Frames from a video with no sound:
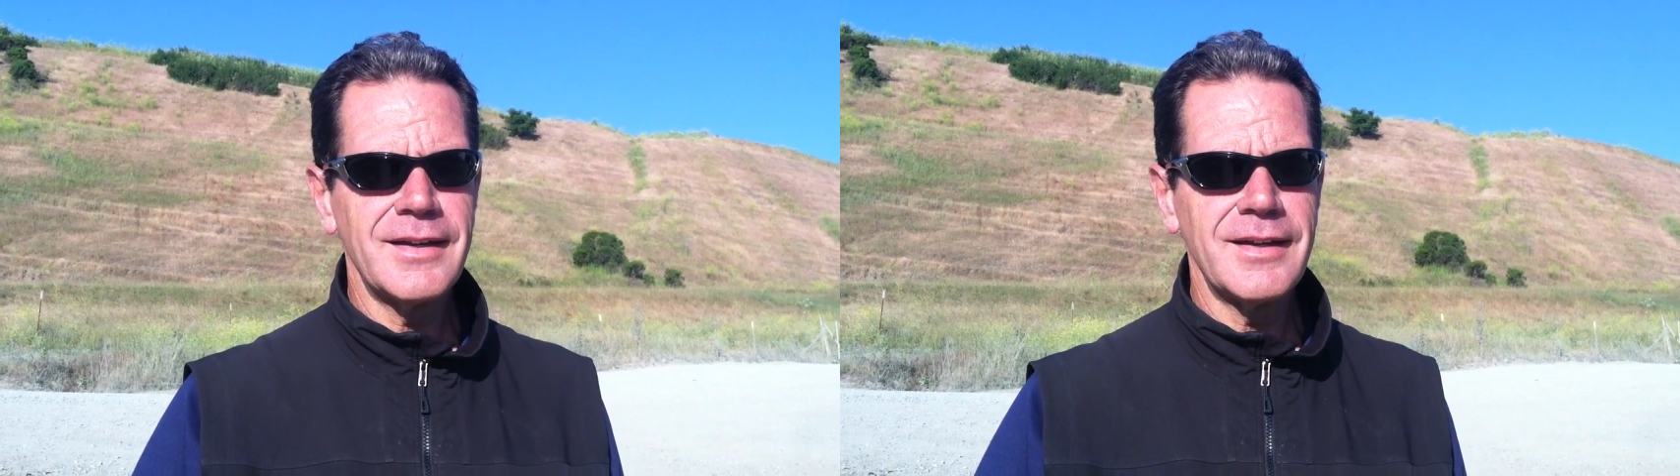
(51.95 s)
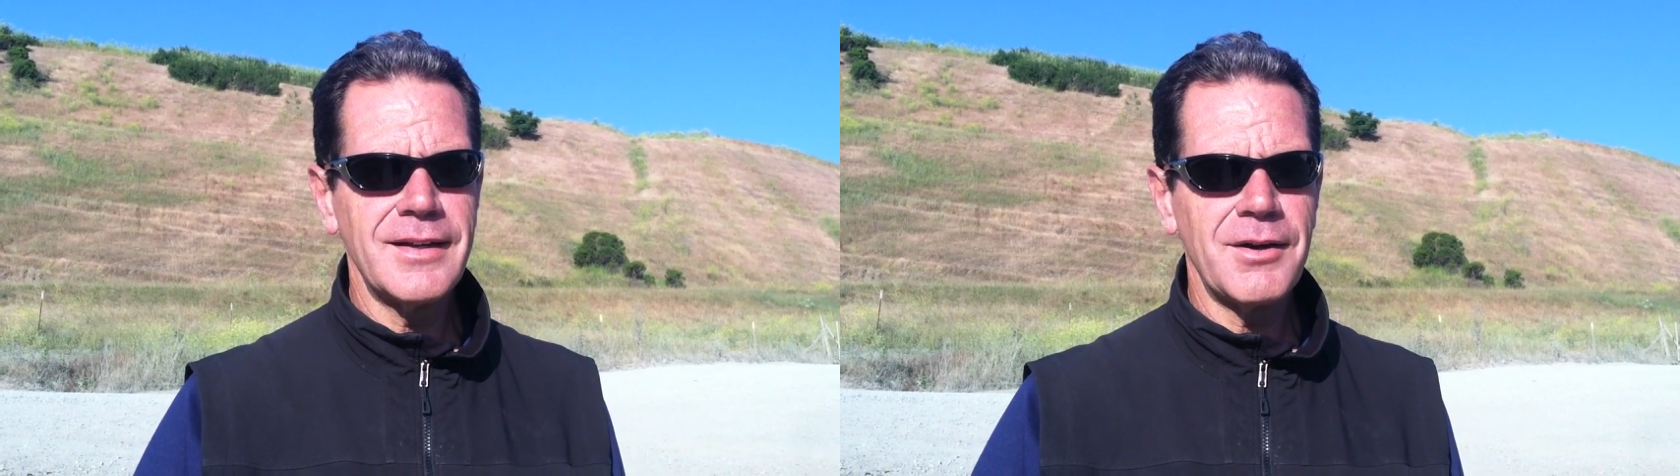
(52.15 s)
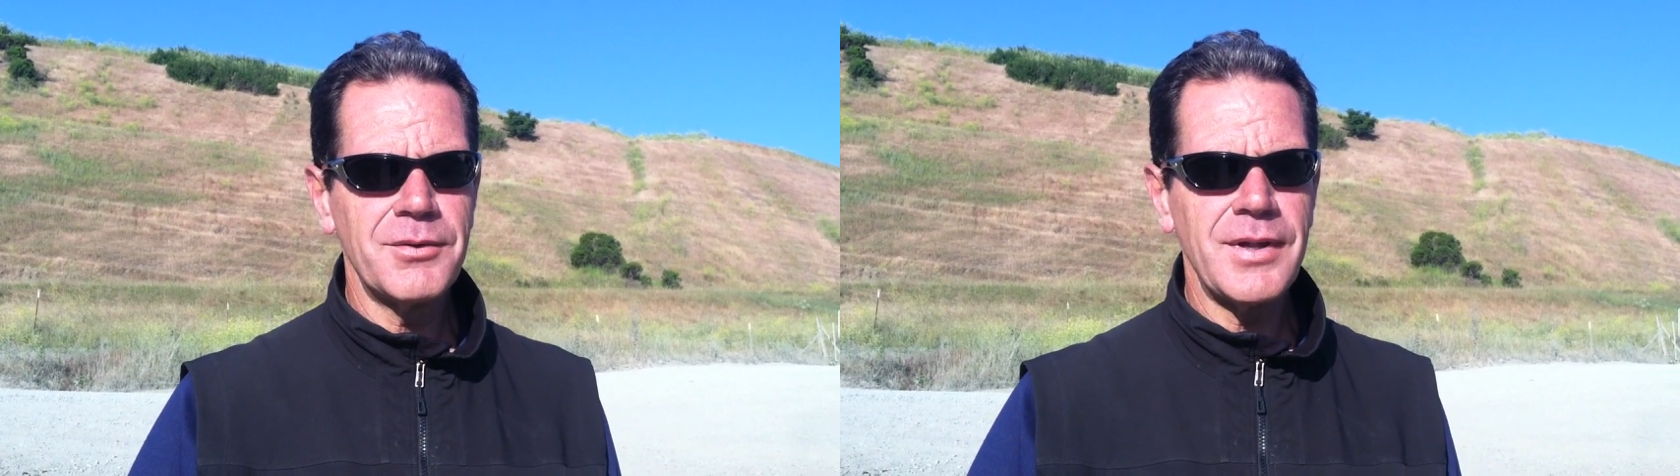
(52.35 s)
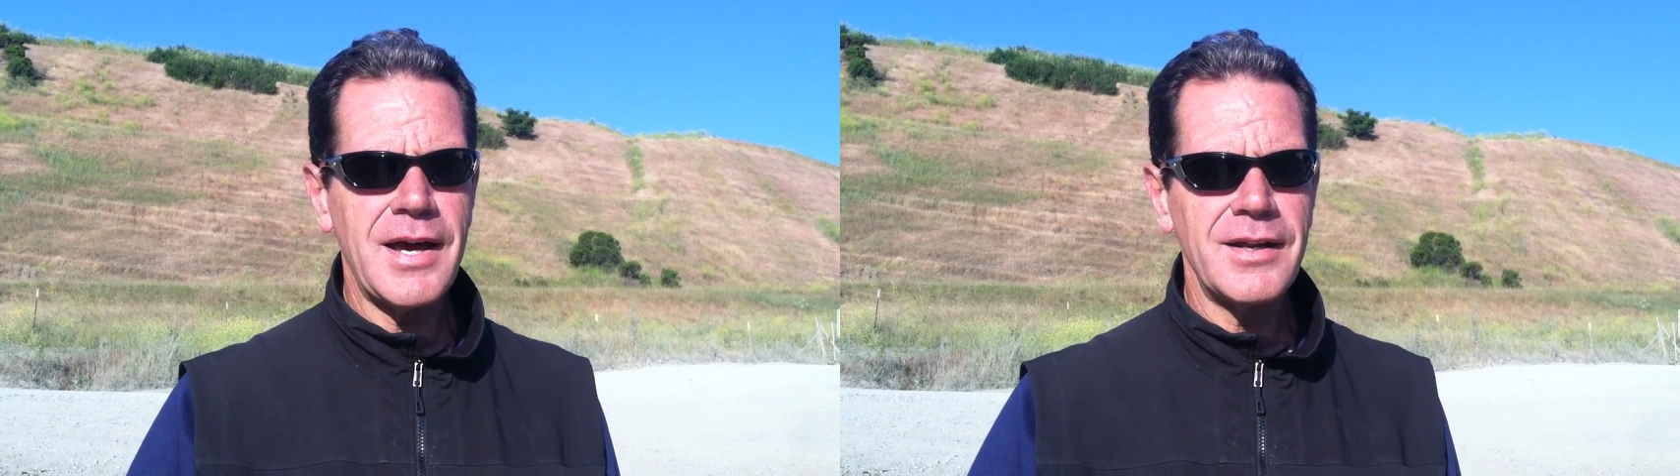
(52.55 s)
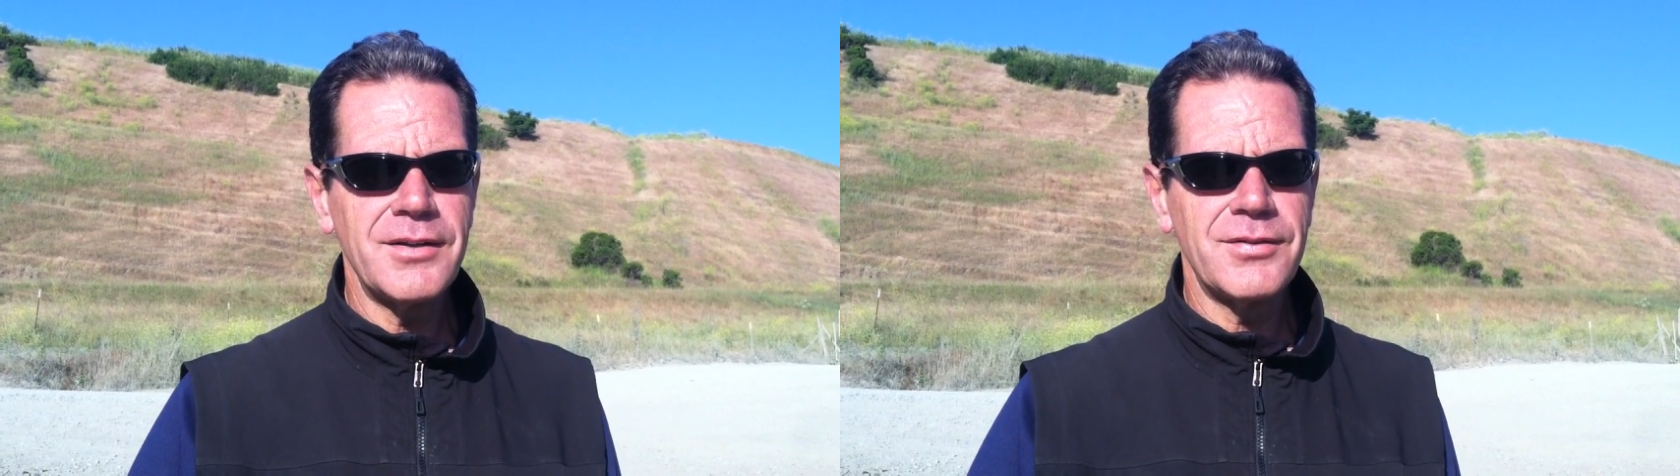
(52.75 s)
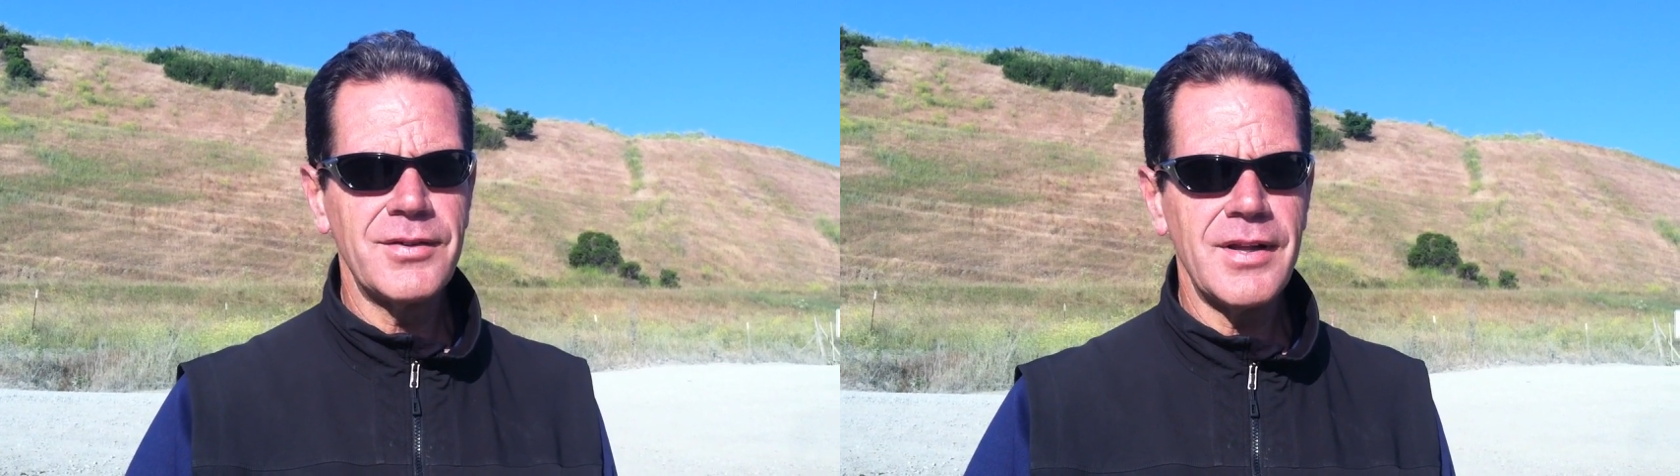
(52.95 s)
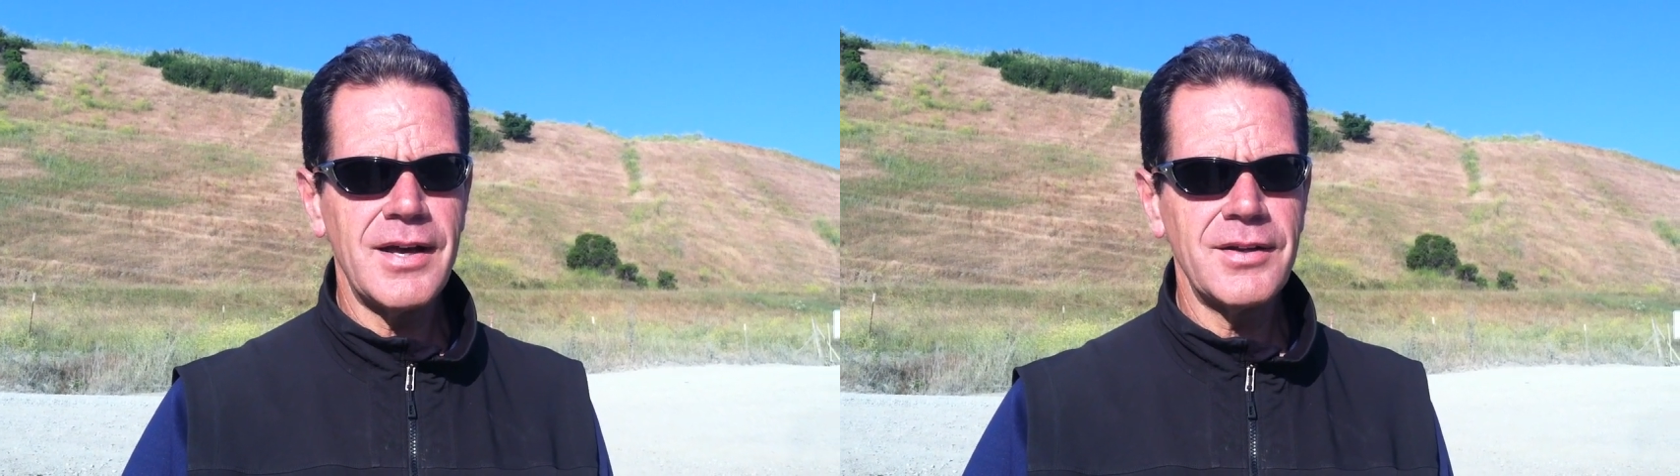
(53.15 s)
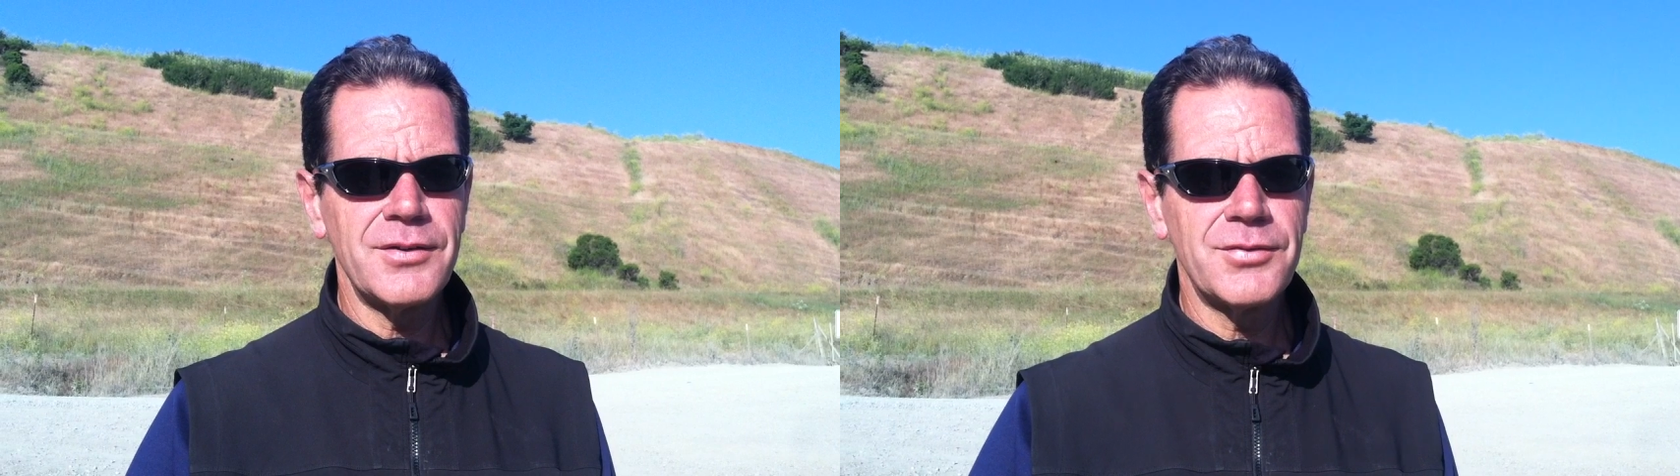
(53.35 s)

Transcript: you know, not as, not as